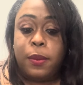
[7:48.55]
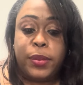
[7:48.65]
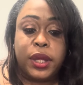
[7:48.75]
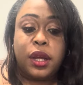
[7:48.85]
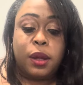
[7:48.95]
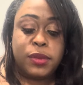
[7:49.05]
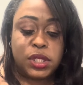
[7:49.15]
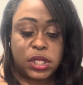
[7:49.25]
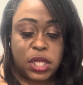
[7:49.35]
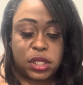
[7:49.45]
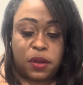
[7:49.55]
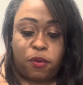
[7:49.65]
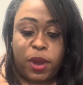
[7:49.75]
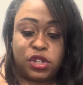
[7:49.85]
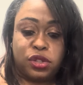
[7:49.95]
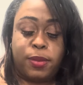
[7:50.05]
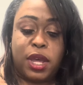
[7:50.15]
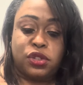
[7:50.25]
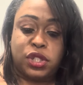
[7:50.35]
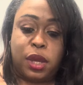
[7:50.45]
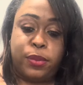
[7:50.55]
But just give you some information about shea